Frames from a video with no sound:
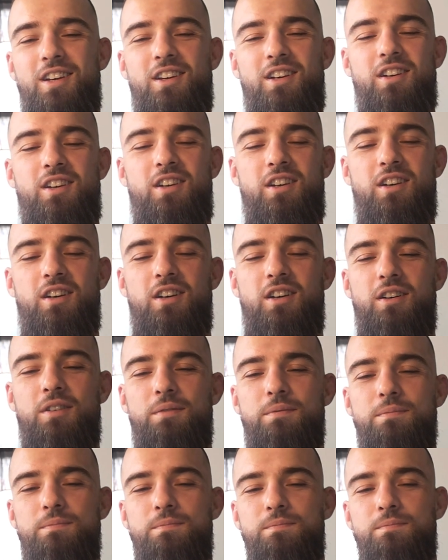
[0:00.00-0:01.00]

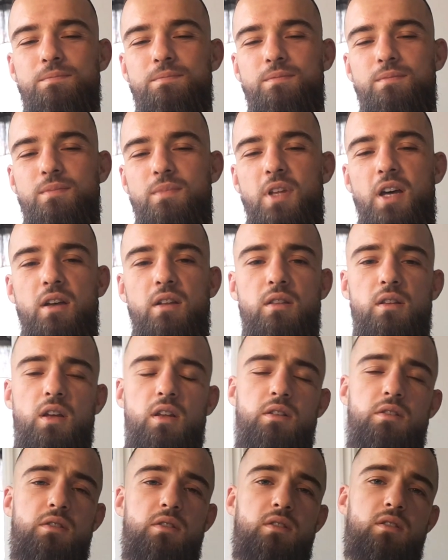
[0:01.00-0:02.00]

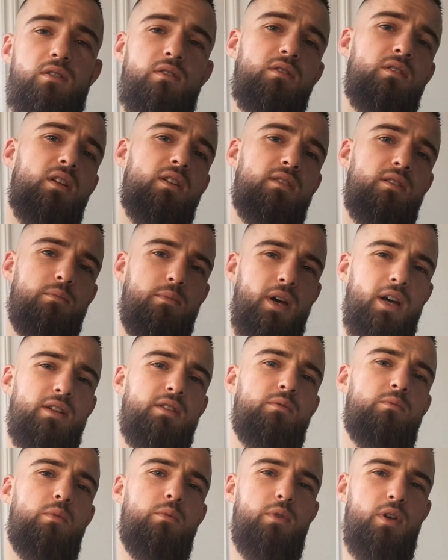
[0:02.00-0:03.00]
That's the
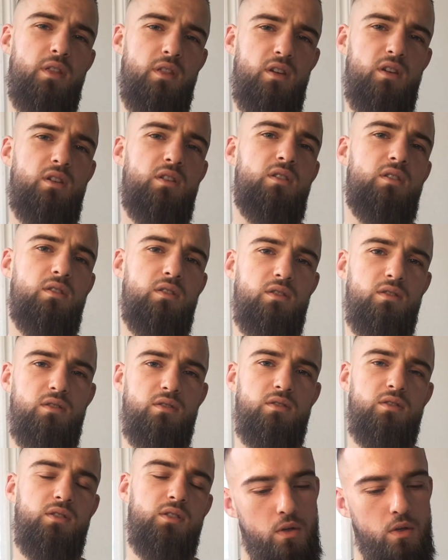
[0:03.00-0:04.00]
maximum, I think.
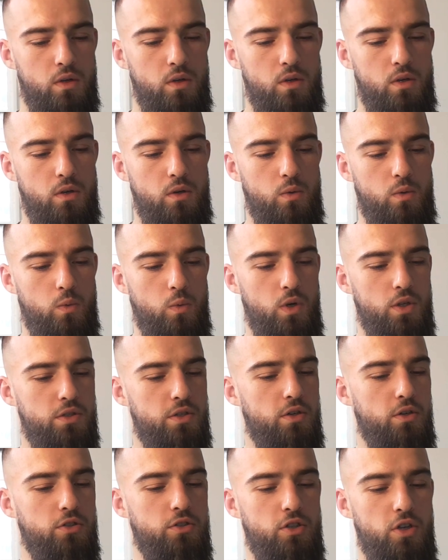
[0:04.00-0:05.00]
What's
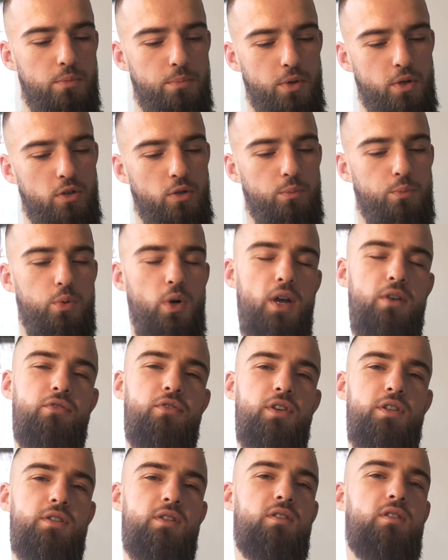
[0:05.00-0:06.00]
your typical
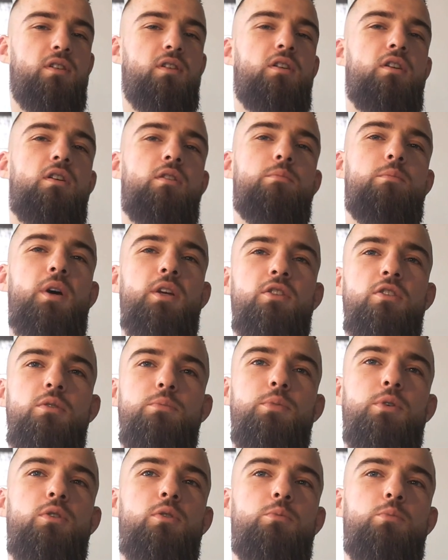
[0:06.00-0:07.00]
breakfast? My
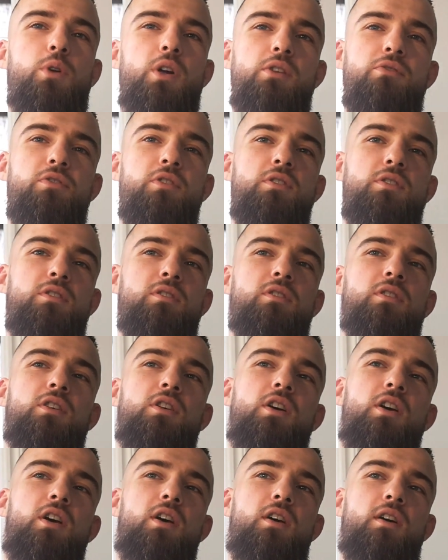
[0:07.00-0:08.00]
typical breakfast.
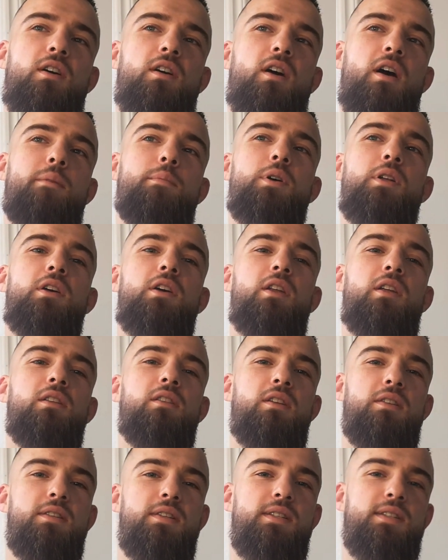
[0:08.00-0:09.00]
I've been eating the
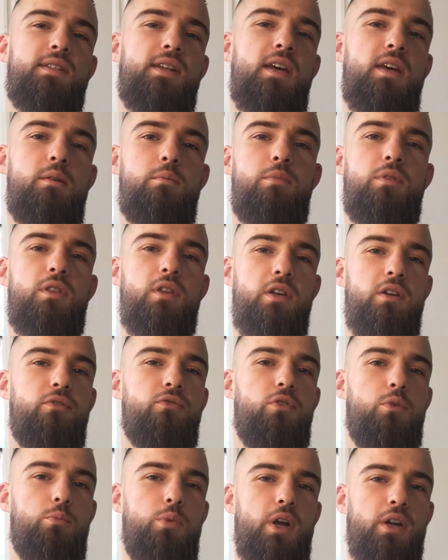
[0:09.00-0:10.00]
same thing
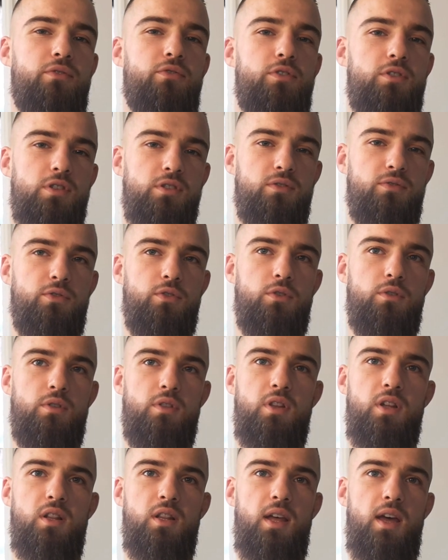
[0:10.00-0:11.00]
for breakfast for
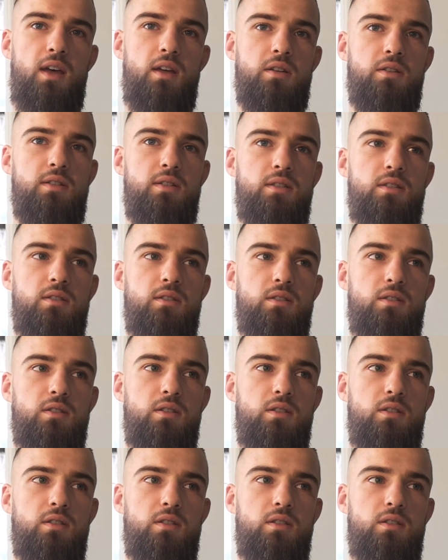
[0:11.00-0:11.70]
the last